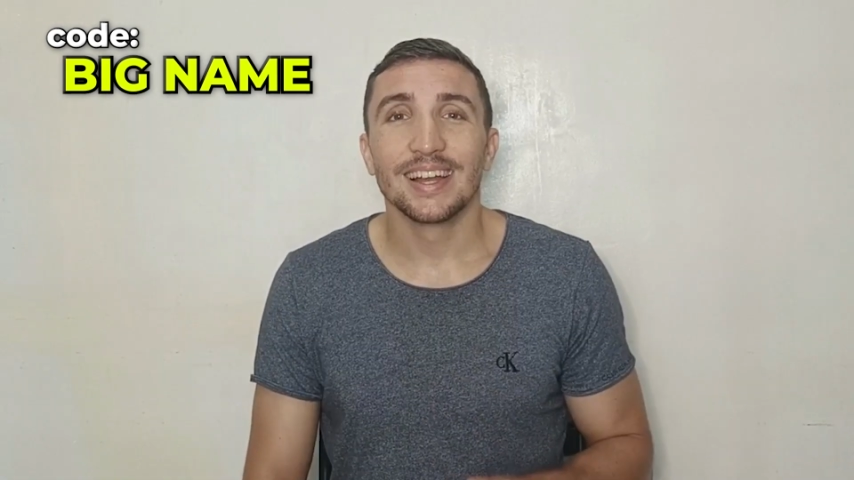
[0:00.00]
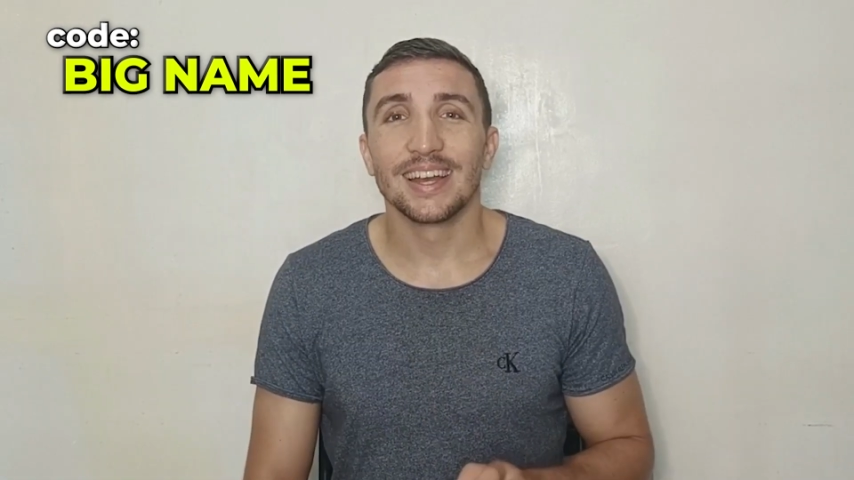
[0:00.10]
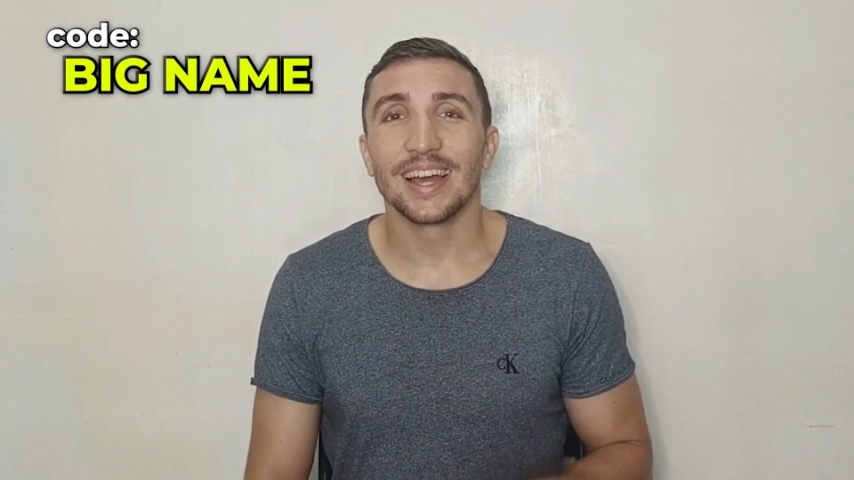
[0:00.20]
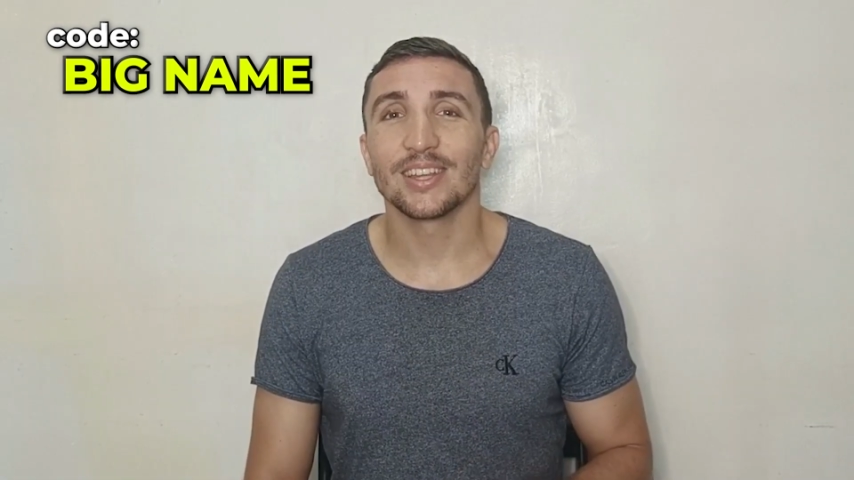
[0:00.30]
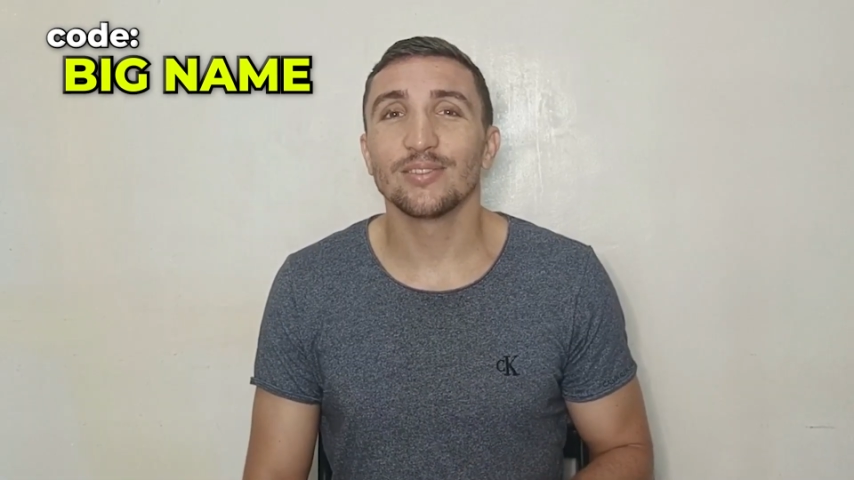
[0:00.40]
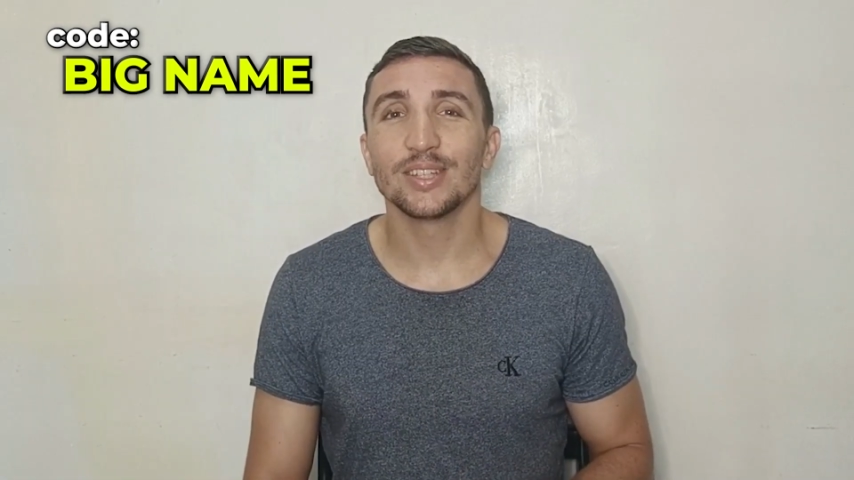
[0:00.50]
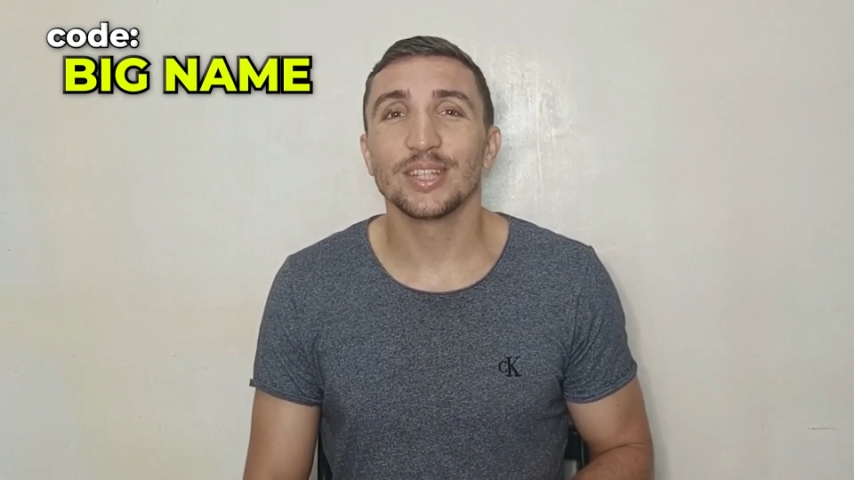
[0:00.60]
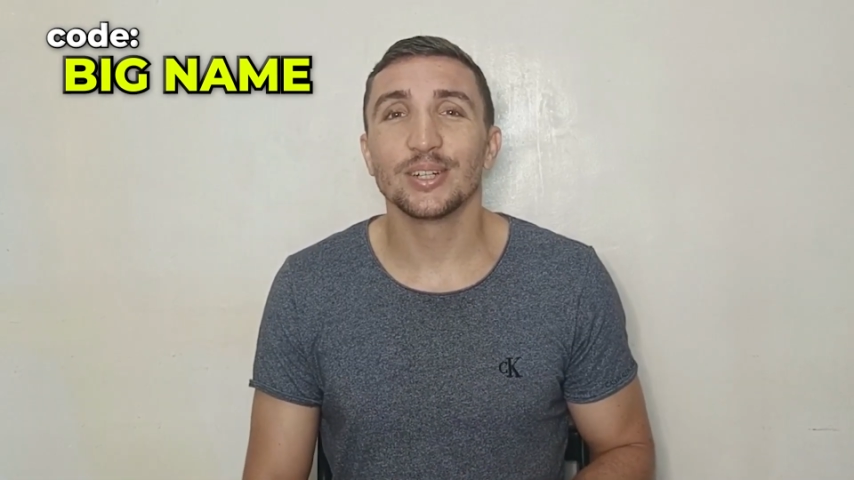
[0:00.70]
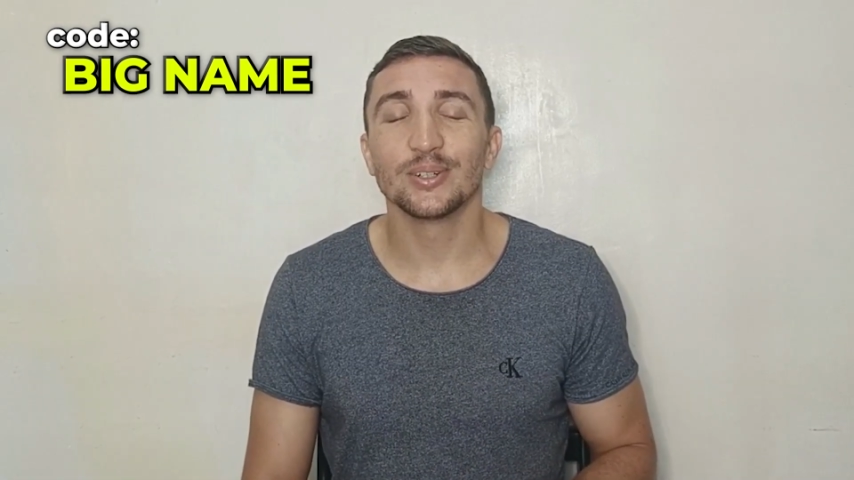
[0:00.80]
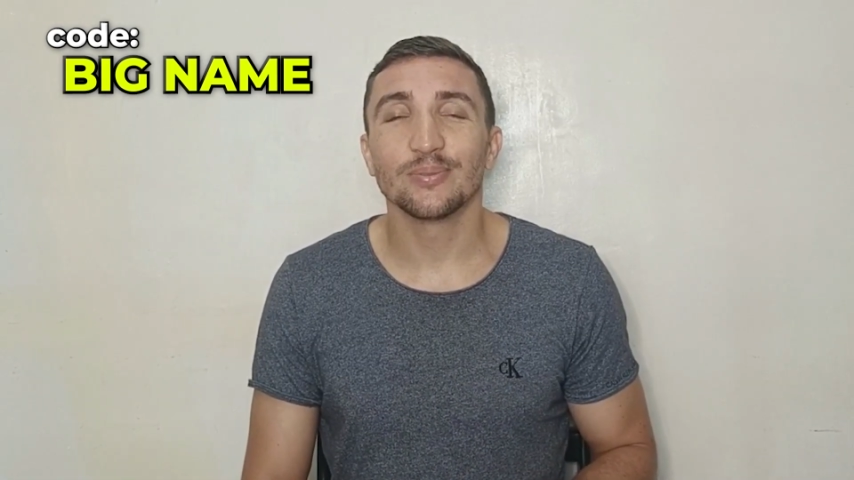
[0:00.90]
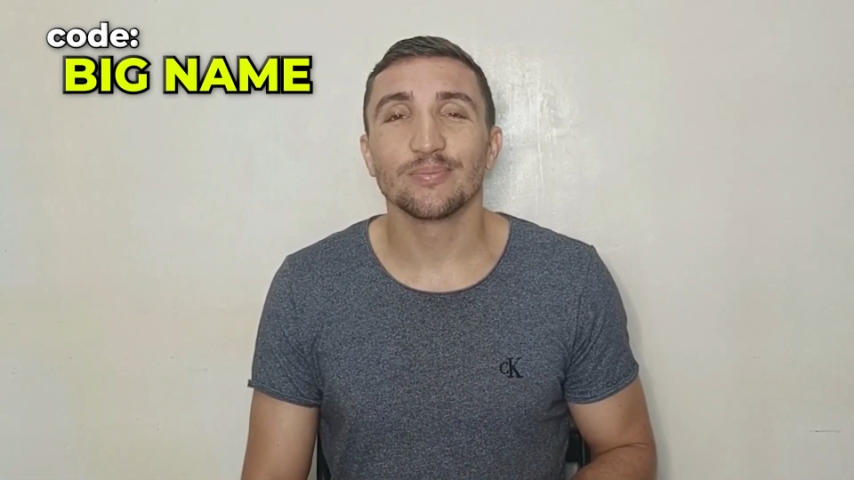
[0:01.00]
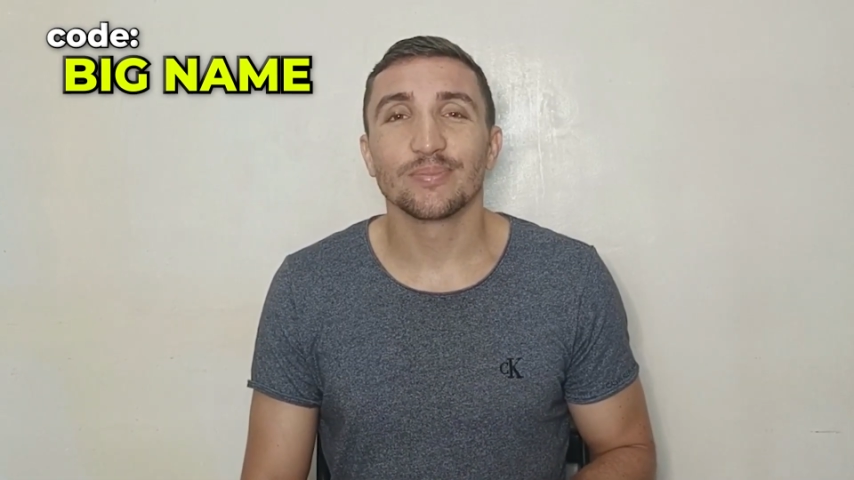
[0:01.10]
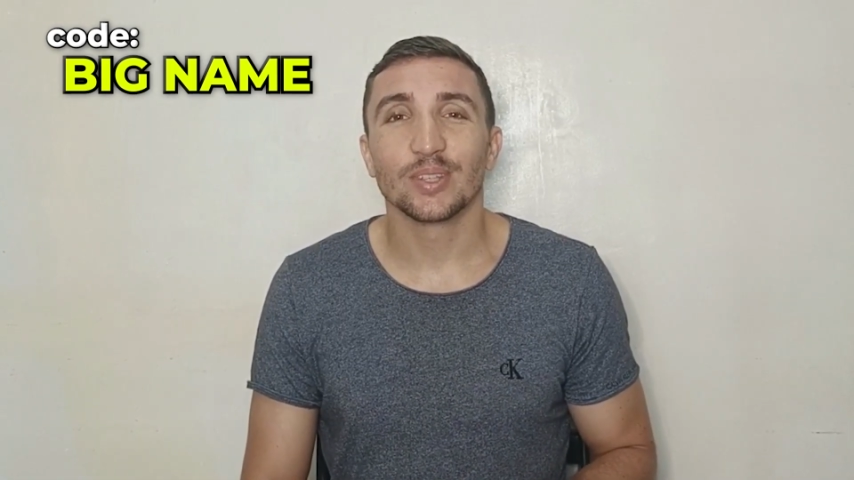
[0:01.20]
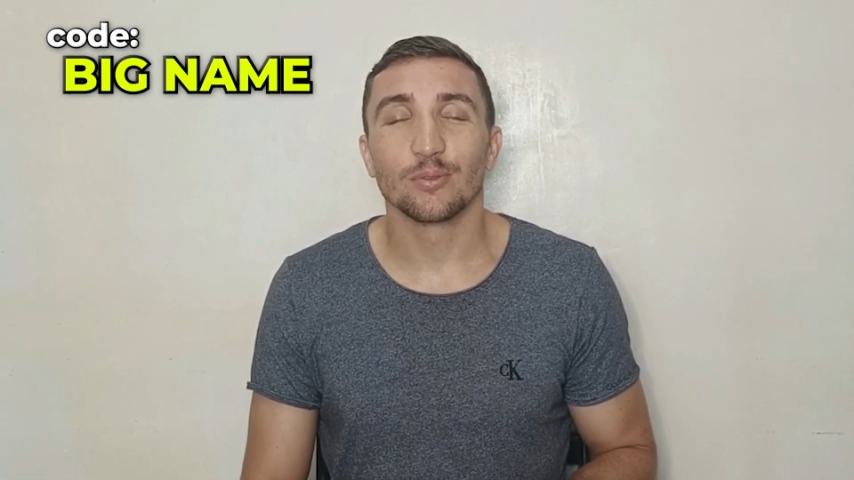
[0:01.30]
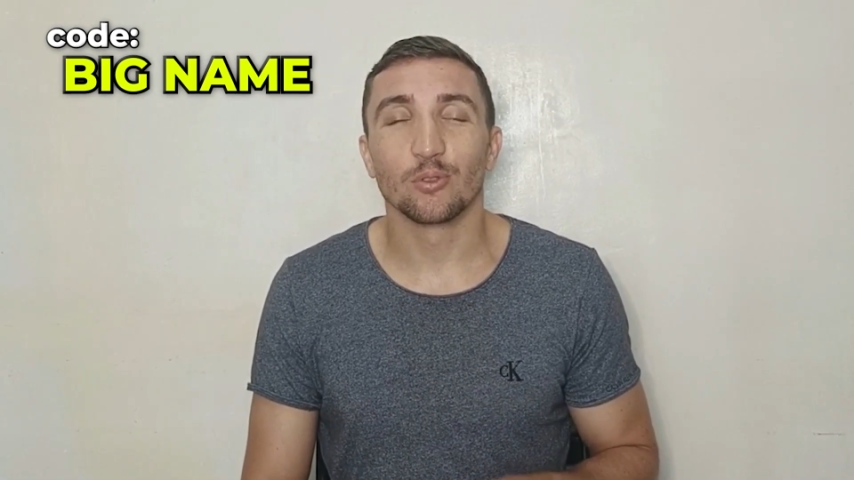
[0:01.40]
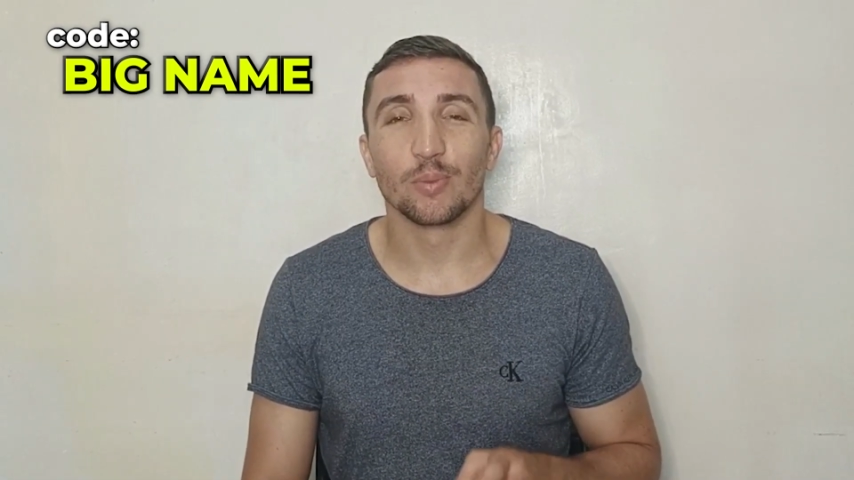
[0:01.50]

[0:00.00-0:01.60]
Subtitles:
Like the video. If